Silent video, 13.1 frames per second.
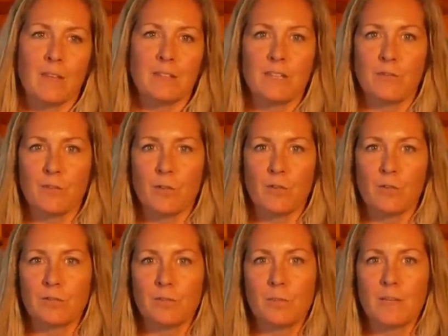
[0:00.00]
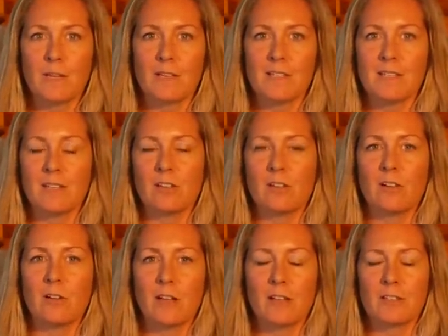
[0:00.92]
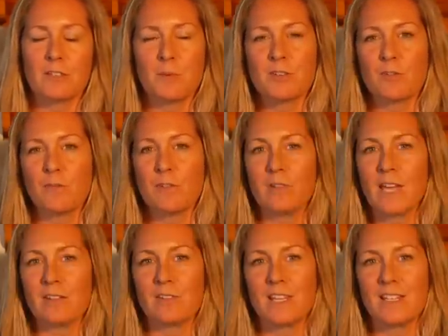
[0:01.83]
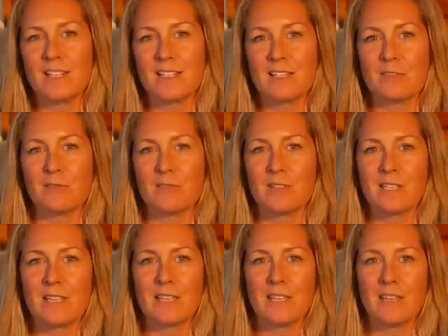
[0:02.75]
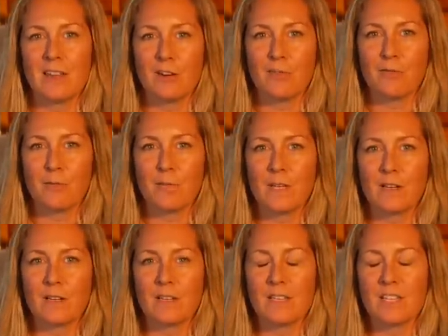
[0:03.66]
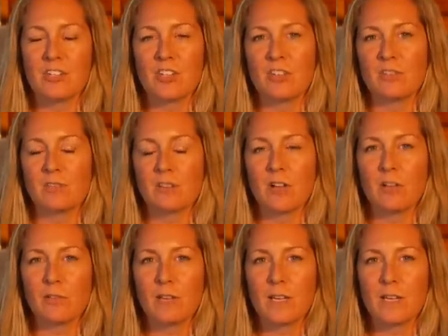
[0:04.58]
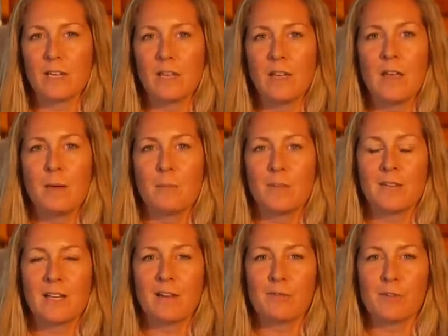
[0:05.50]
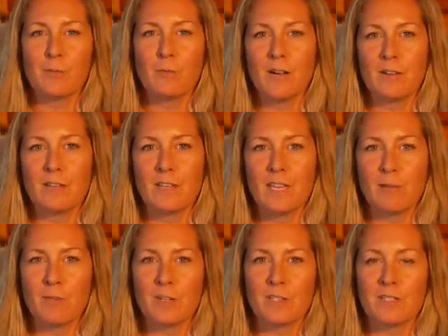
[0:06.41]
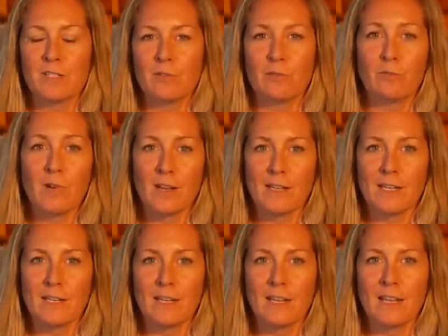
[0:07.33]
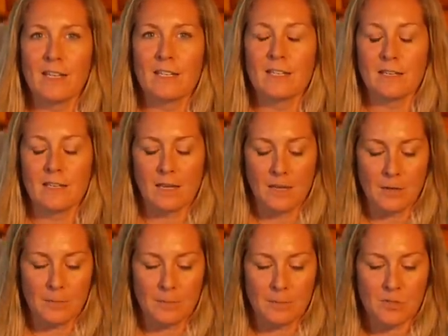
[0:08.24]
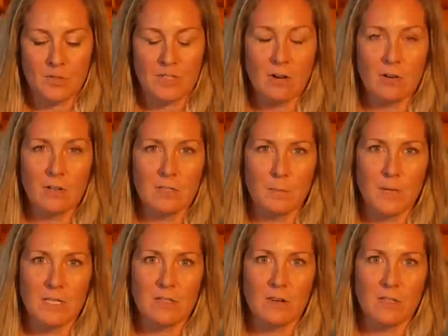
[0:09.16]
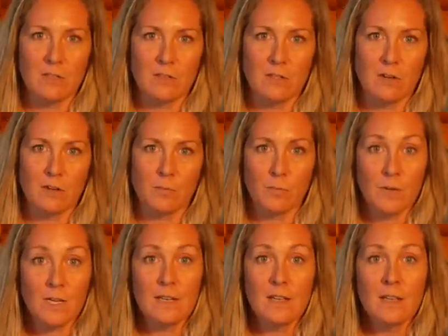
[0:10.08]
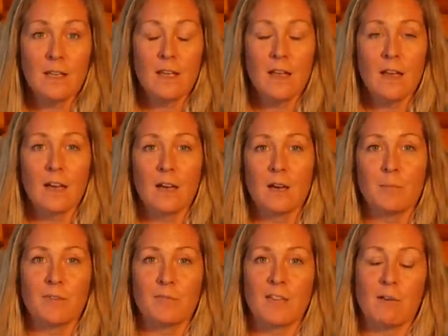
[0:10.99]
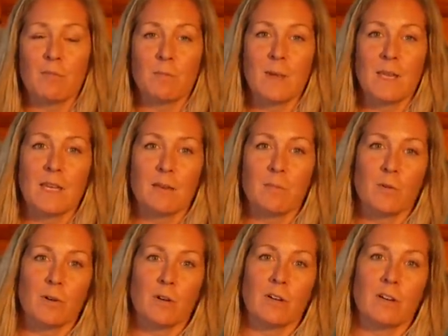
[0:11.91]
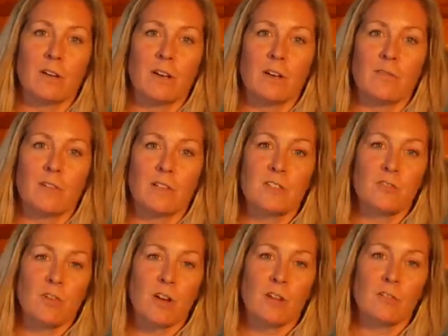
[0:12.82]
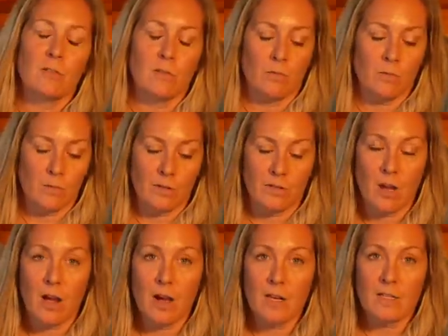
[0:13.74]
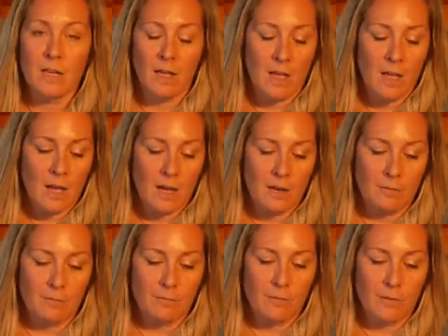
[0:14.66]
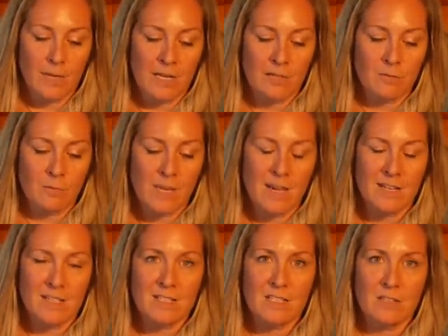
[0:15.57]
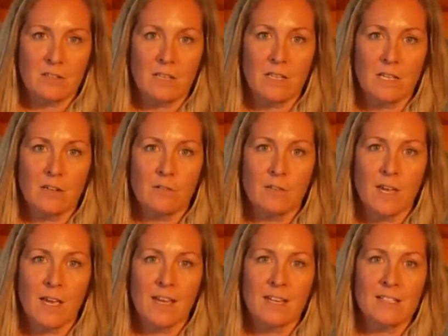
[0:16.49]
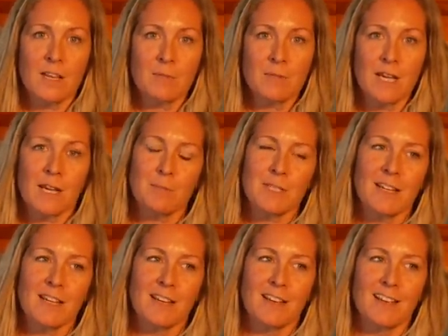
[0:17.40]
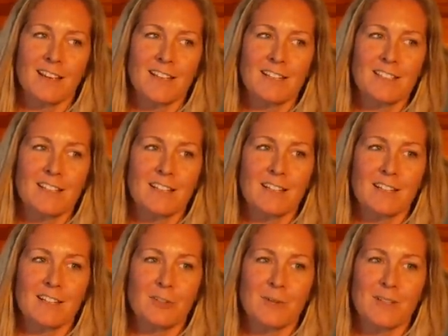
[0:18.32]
difficult, because you know, especially for Lando, he doesn't really care for being on a leash. He'll tolerate it, but then after a while he wants to go running, and so it all depends on your dog breed. If that would make it more of a struggle or not. For Lando, we kind of steer clear of that. And sometimes it's a little